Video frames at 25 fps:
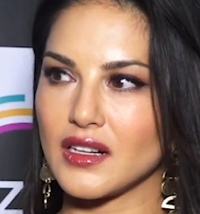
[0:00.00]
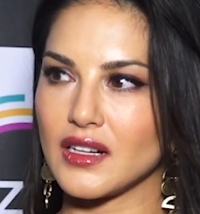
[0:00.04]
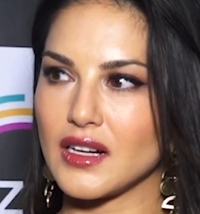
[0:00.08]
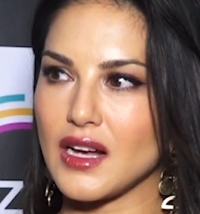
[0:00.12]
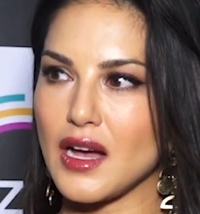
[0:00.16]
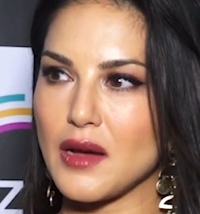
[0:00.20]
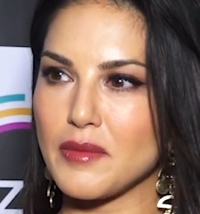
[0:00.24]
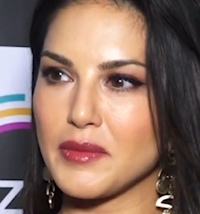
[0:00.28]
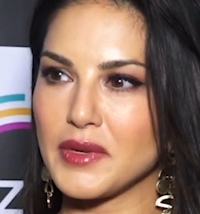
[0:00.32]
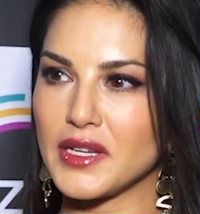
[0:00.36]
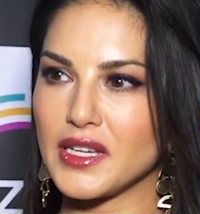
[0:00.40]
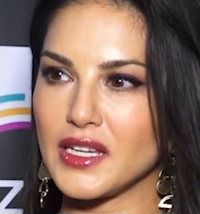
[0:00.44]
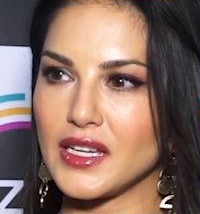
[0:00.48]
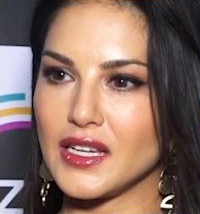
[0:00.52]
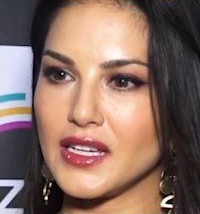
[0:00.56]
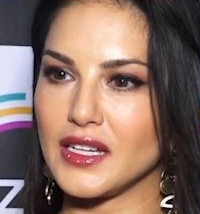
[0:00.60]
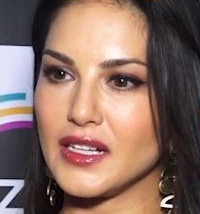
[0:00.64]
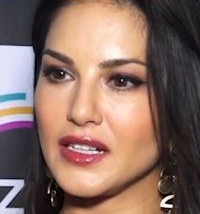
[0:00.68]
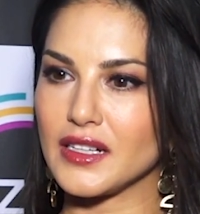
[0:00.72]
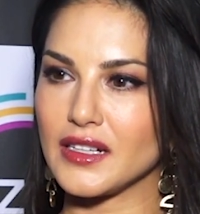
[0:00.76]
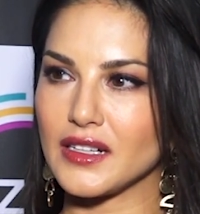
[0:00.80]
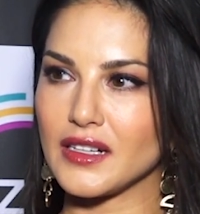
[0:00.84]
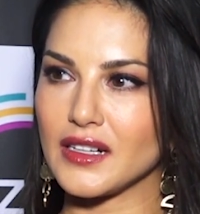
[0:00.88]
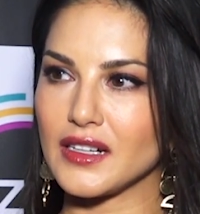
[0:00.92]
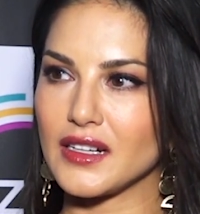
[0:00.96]
Coming
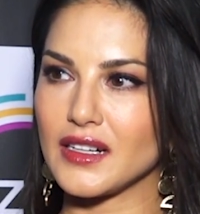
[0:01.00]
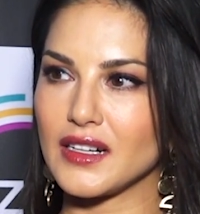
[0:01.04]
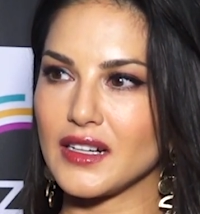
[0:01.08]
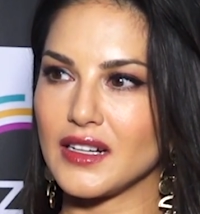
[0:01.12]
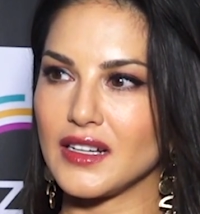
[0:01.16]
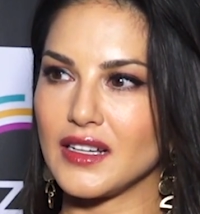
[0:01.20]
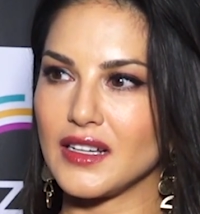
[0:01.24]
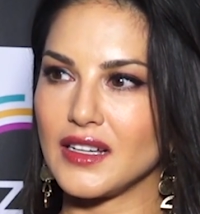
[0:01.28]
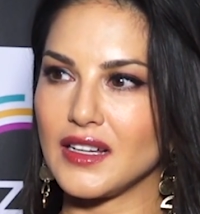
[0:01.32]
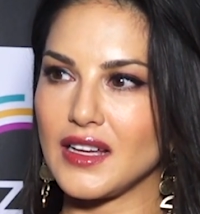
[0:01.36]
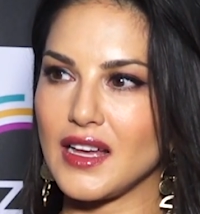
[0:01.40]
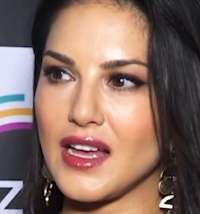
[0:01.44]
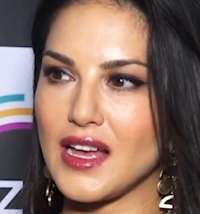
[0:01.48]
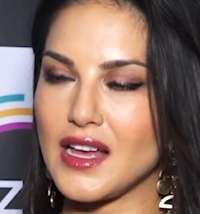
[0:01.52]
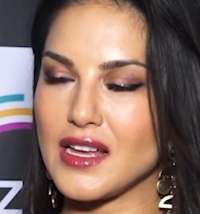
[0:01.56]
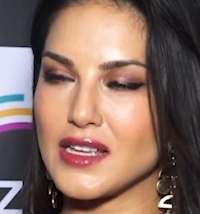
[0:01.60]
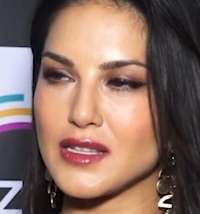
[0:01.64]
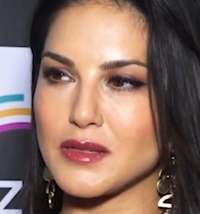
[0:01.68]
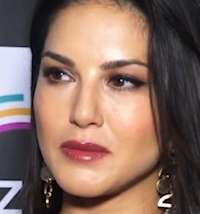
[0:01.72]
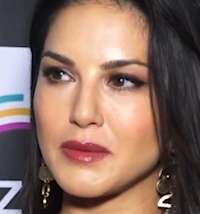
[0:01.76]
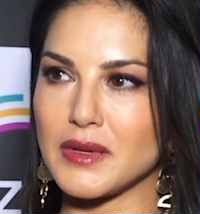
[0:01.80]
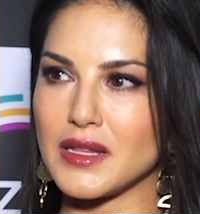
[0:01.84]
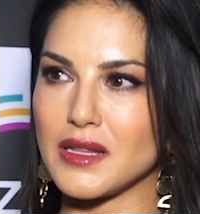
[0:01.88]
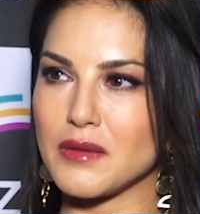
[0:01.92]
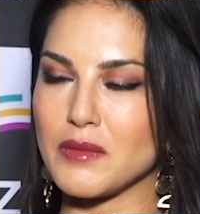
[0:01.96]
here,
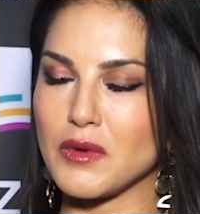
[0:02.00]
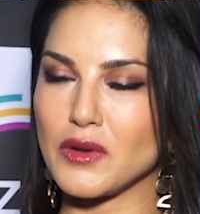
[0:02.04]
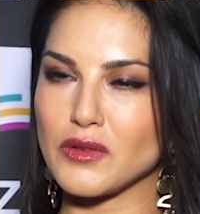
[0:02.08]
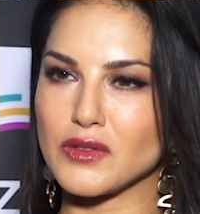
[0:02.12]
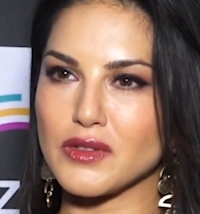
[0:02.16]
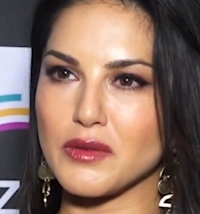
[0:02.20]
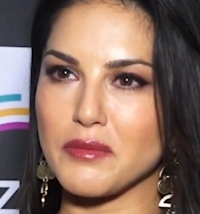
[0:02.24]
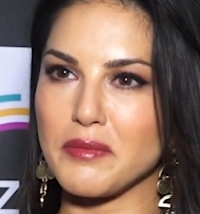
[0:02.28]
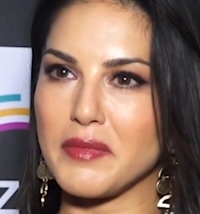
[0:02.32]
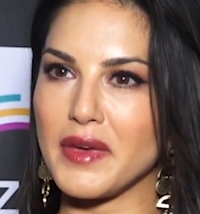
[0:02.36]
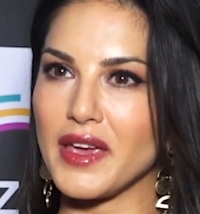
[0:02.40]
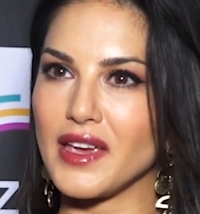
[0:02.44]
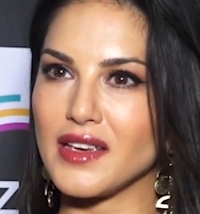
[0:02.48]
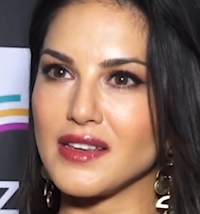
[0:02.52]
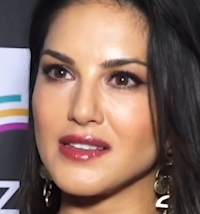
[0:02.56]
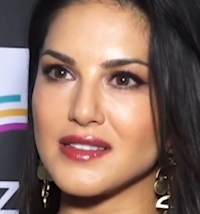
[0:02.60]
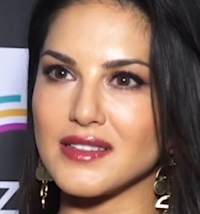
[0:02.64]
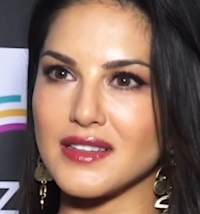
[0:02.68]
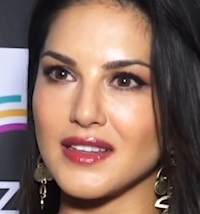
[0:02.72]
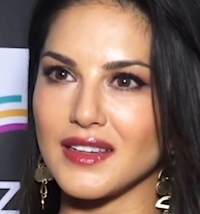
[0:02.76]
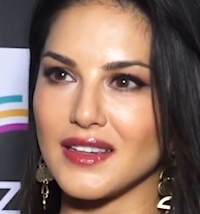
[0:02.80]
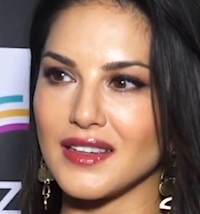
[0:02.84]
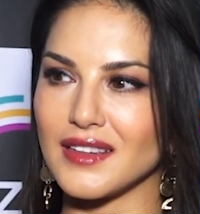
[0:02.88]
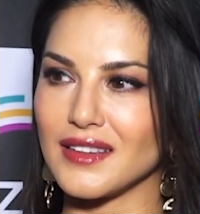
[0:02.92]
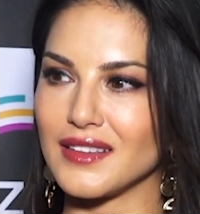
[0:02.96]
has been the most
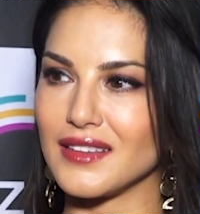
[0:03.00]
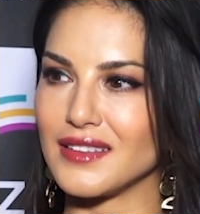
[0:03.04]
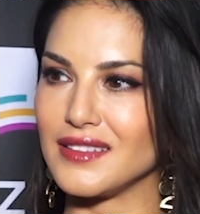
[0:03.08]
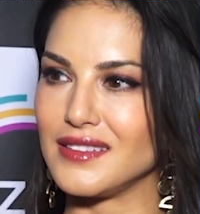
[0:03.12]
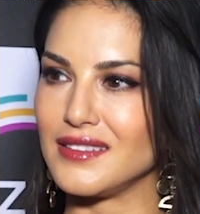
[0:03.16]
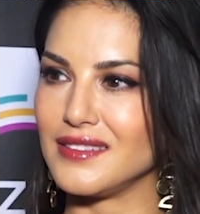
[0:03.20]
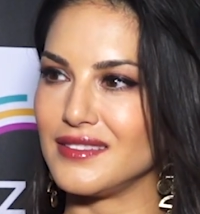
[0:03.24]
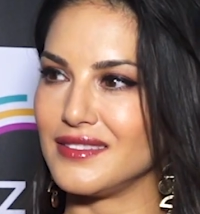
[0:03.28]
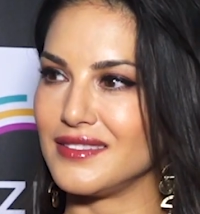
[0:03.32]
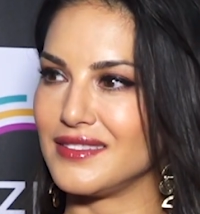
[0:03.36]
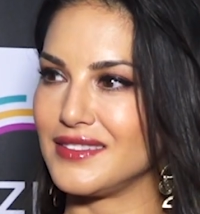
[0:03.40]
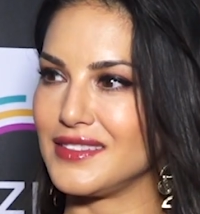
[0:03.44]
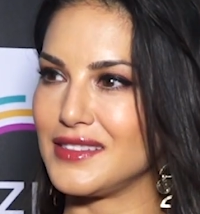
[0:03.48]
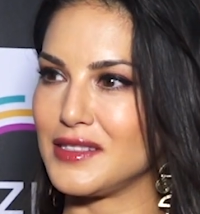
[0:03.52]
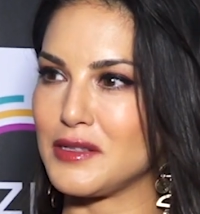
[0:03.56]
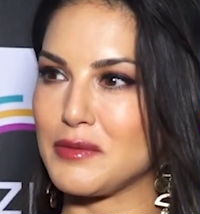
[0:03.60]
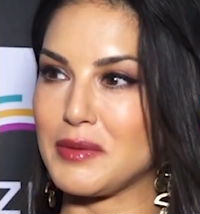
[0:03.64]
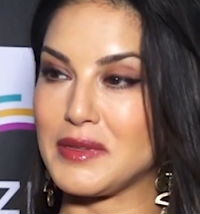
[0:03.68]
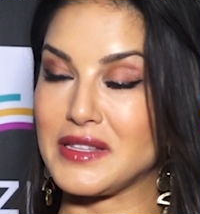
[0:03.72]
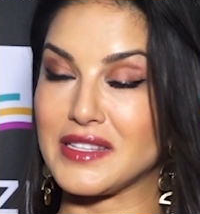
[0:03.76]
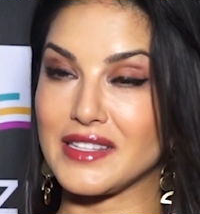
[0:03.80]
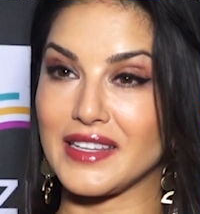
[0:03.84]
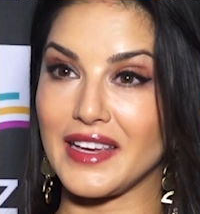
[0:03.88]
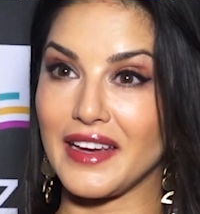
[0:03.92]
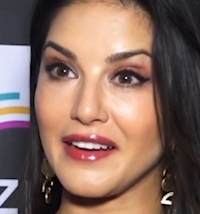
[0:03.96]
amazing, and it's
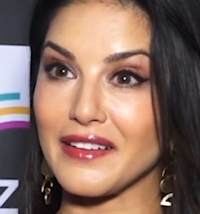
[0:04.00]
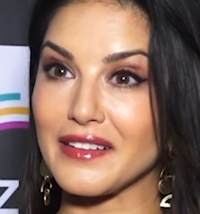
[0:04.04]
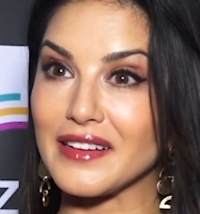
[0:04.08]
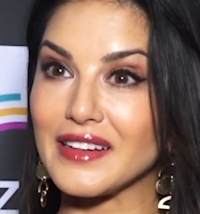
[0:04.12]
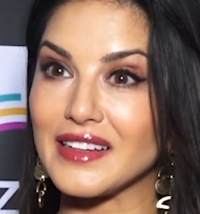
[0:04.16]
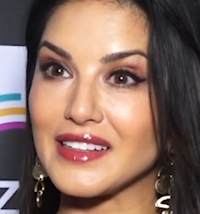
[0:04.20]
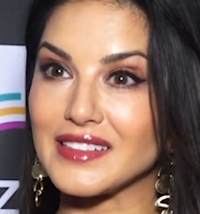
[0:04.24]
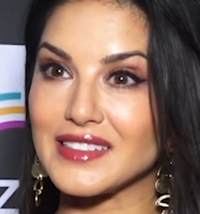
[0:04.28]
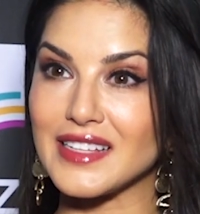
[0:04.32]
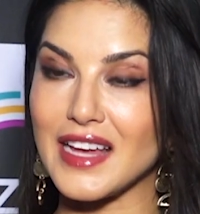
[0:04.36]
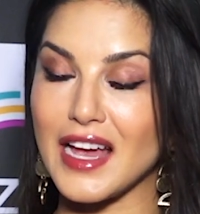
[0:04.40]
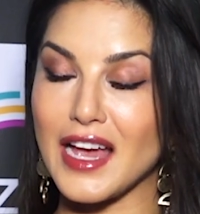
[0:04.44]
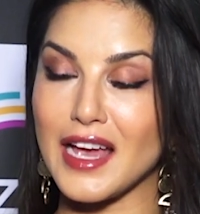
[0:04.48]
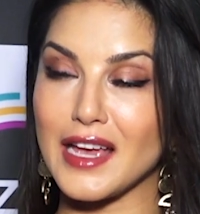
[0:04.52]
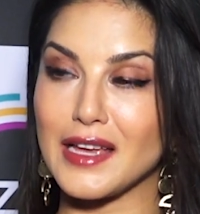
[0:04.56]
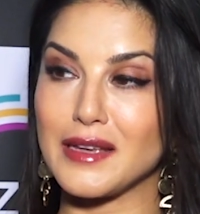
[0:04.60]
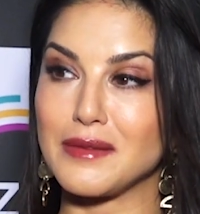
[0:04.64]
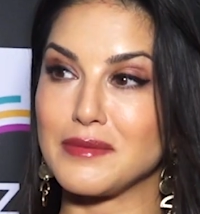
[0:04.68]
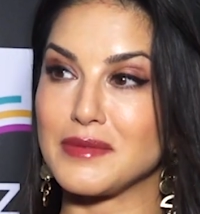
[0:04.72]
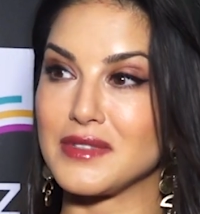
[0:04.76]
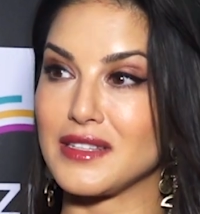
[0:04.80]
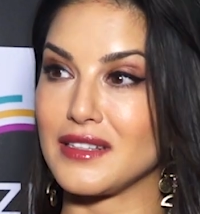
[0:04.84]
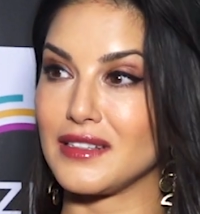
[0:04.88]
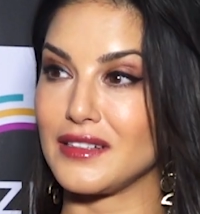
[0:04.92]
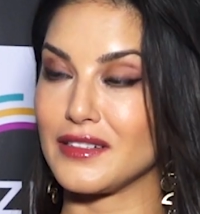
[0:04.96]
been scary at
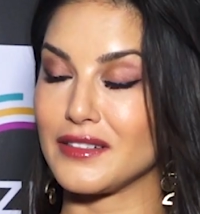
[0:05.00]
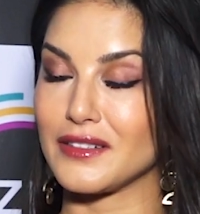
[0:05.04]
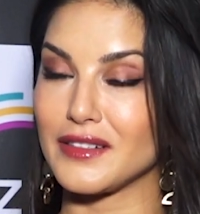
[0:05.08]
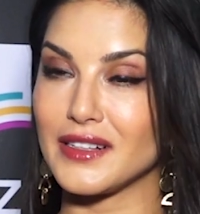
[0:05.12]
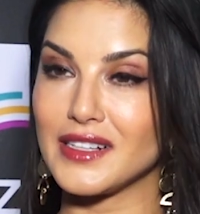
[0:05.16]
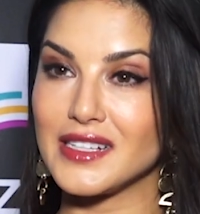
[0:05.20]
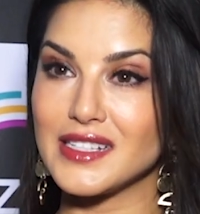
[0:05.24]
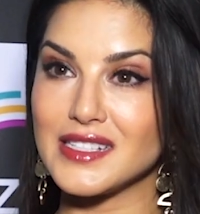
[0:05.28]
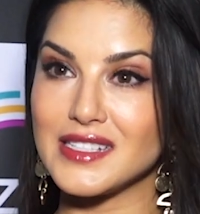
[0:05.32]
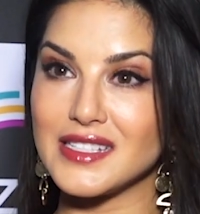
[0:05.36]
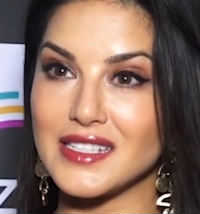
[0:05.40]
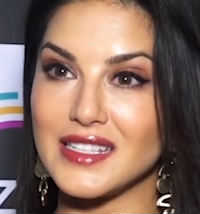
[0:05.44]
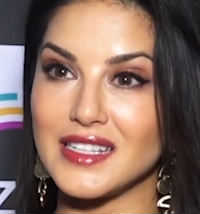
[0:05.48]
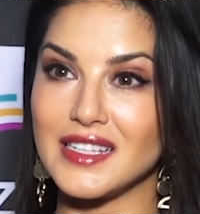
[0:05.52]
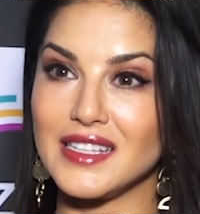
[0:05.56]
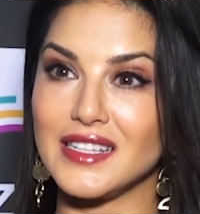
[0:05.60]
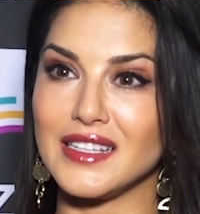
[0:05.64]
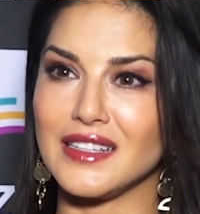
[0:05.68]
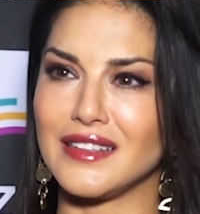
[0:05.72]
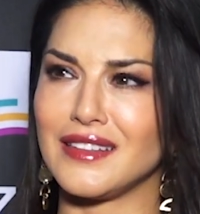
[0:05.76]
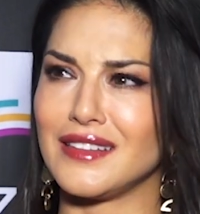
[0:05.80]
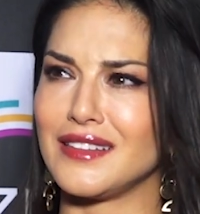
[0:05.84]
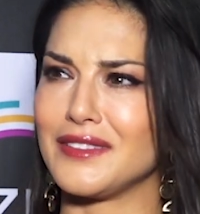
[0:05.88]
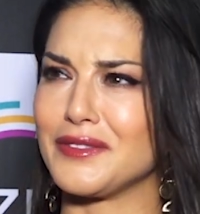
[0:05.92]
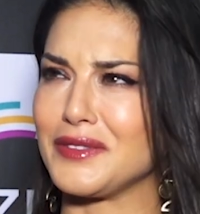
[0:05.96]
times and
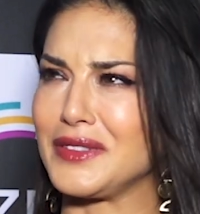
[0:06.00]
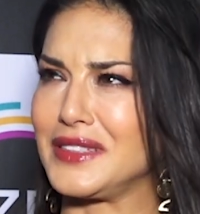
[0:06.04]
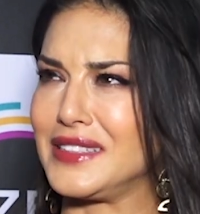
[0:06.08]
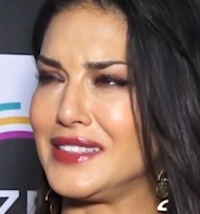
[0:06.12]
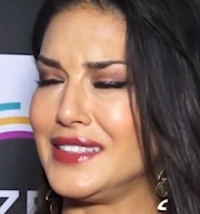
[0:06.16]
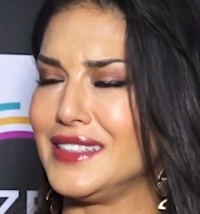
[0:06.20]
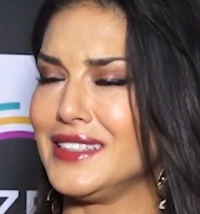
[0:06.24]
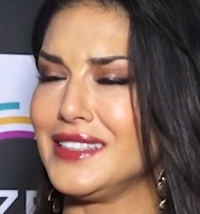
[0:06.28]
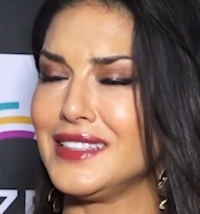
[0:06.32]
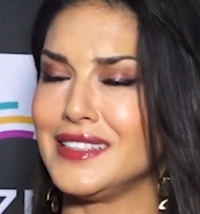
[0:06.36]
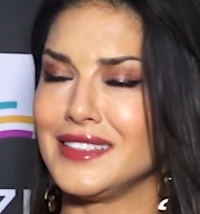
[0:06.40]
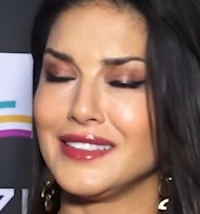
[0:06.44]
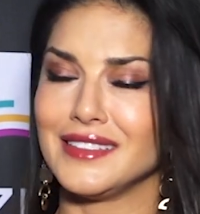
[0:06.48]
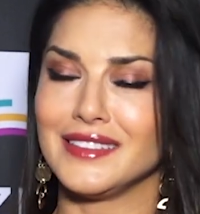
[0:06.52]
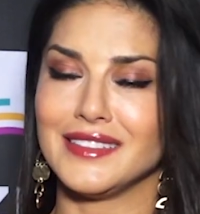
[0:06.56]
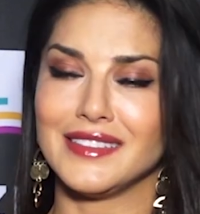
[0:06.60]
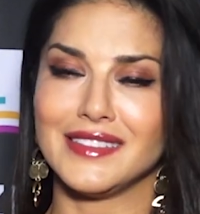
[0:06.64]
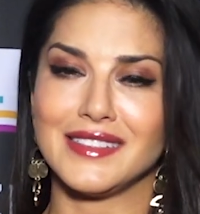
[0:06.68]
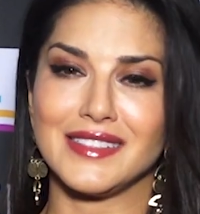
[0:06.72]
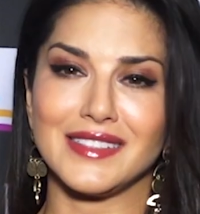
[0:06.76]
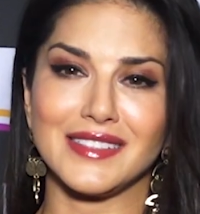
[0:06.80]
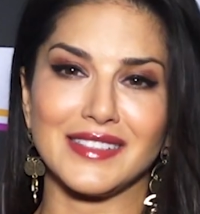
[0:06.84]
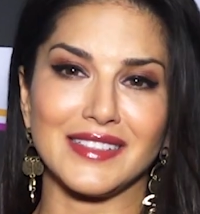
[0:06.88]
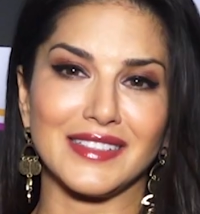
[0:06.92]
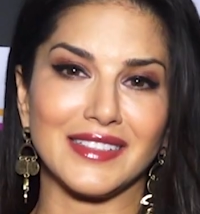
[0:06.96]
crazy and
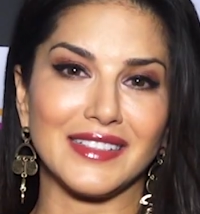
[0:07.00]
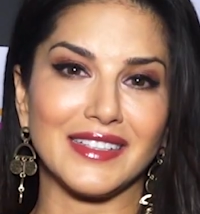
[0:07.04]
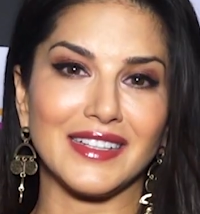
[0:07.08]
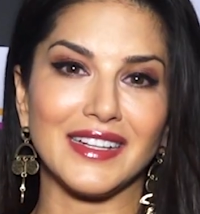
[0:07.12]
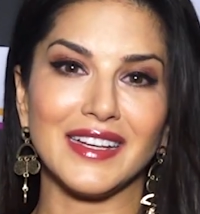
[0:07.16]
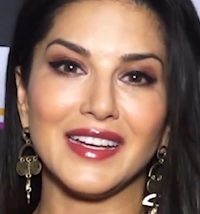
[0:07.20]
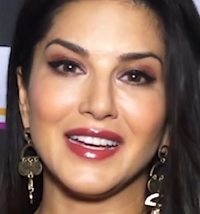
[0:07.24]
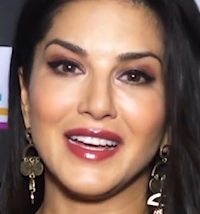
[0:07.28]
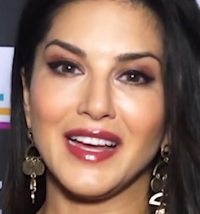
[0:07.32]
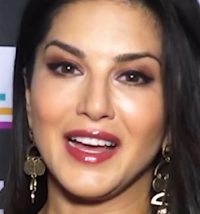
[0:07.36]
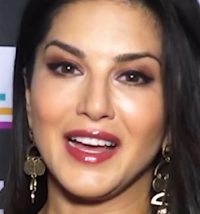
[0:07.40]
ridiculous, and